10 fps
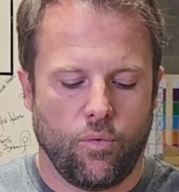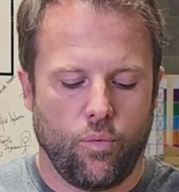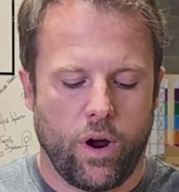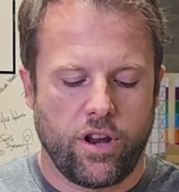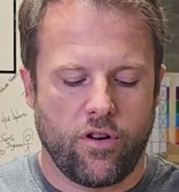
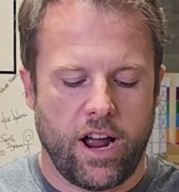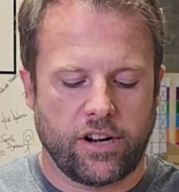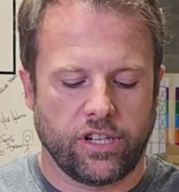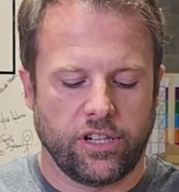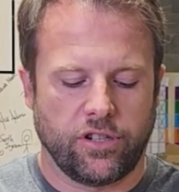When you're
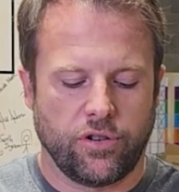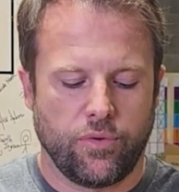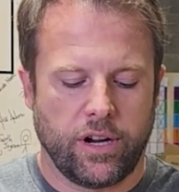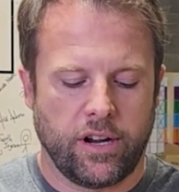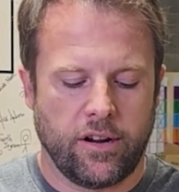actually
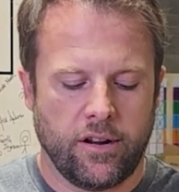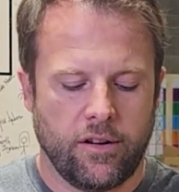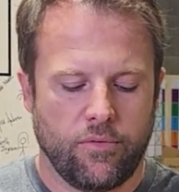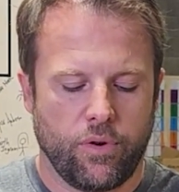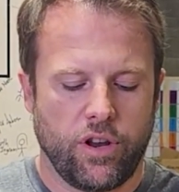doing,
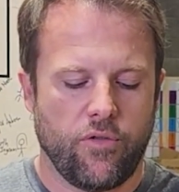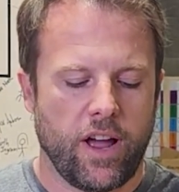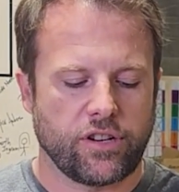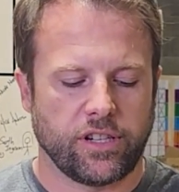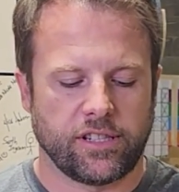when you've
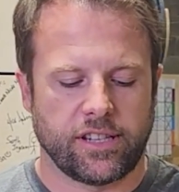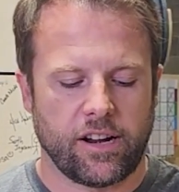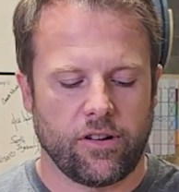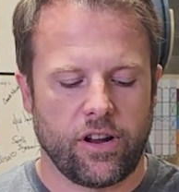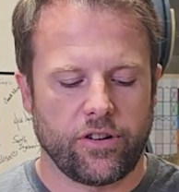actually
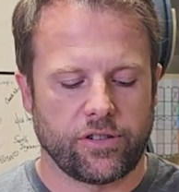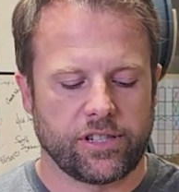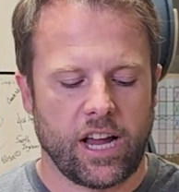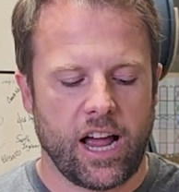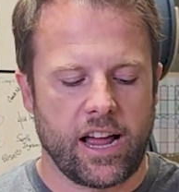settled on your
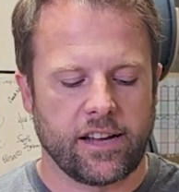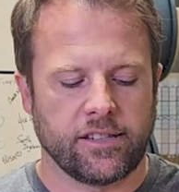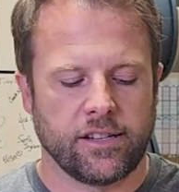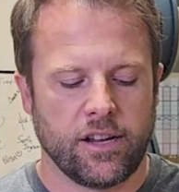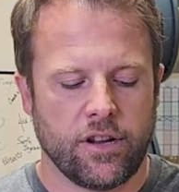
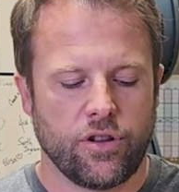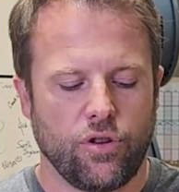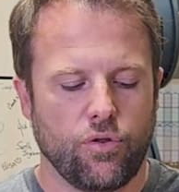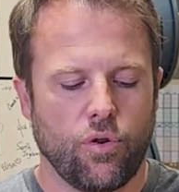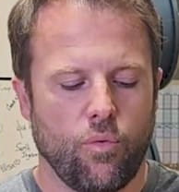size,
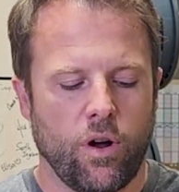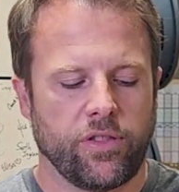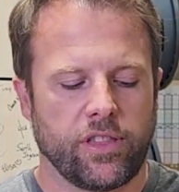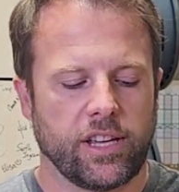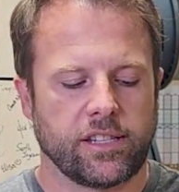you don't
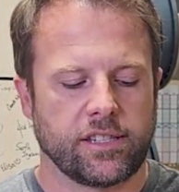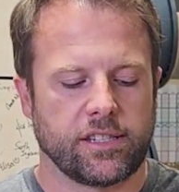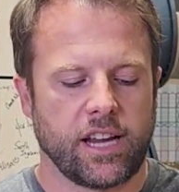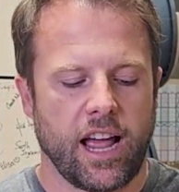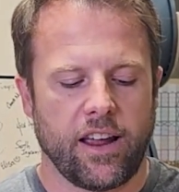want this
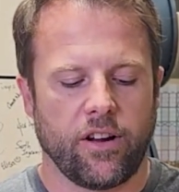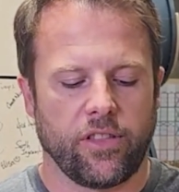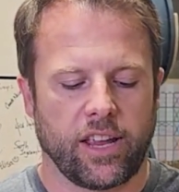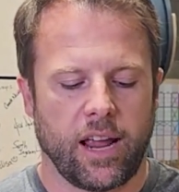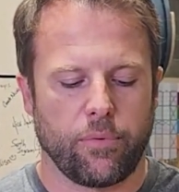tight on
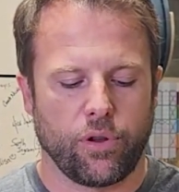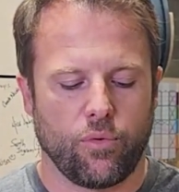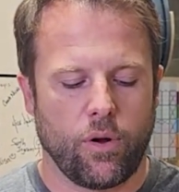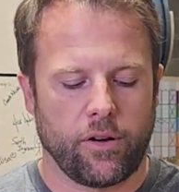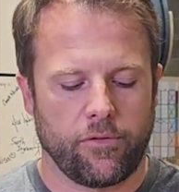the cable. You
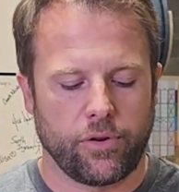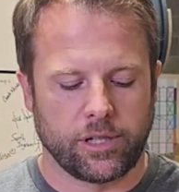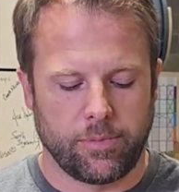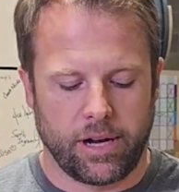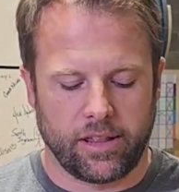want it free
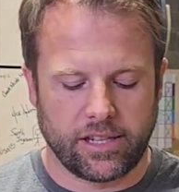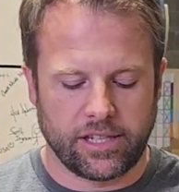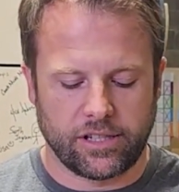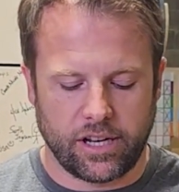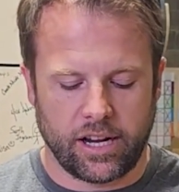spinning. This
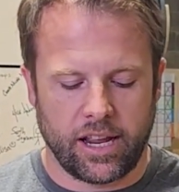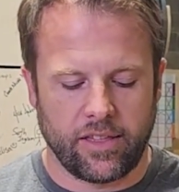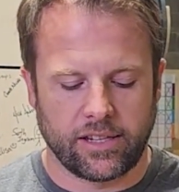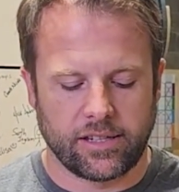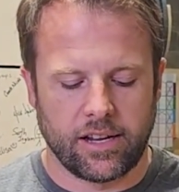is, again,
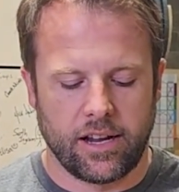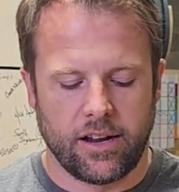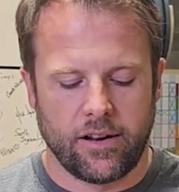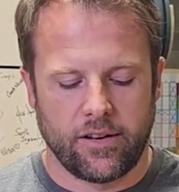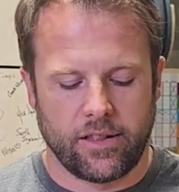these
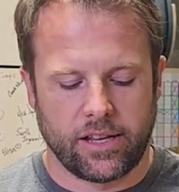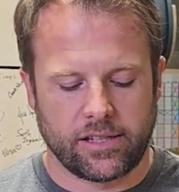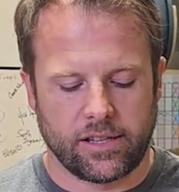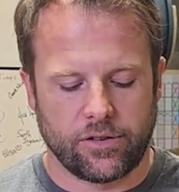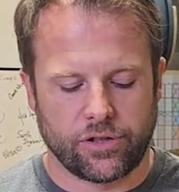
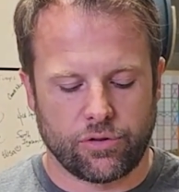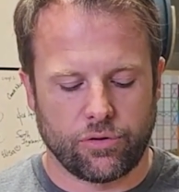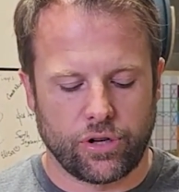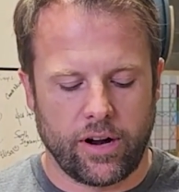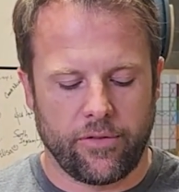this little
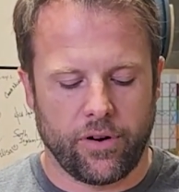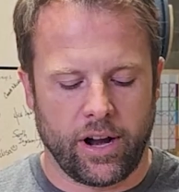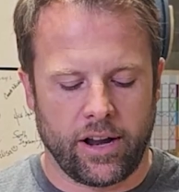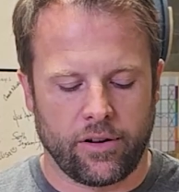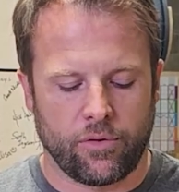screwdriver
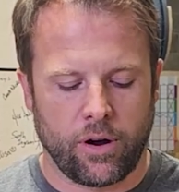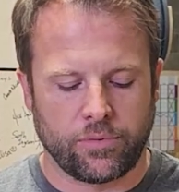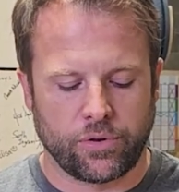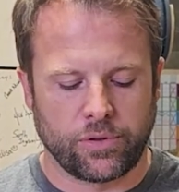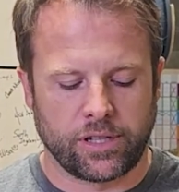and grub
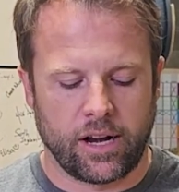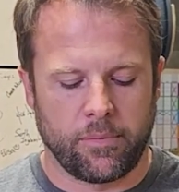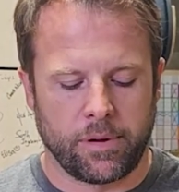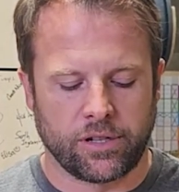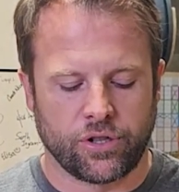screw
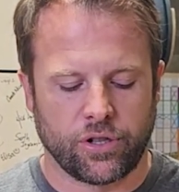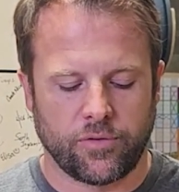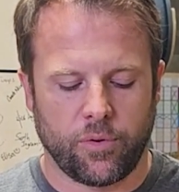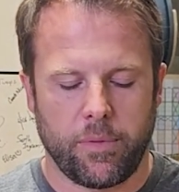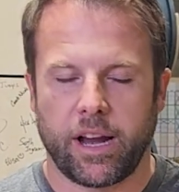setup is just
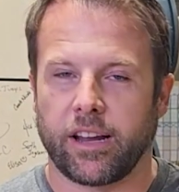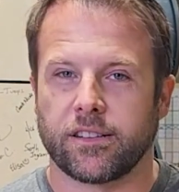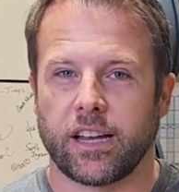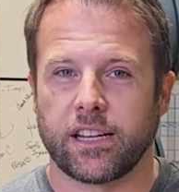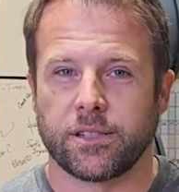for making
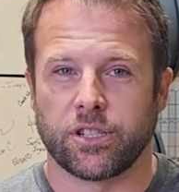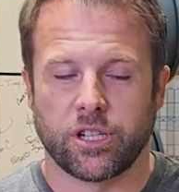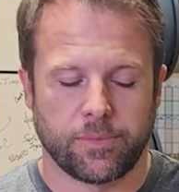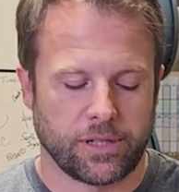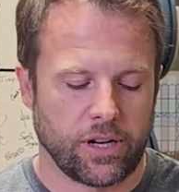size
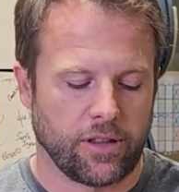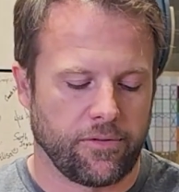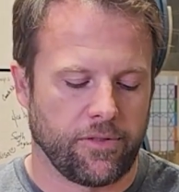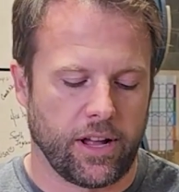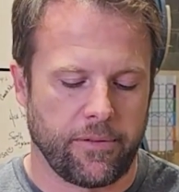adjustments on the
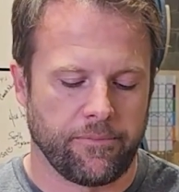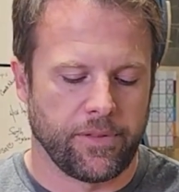fly.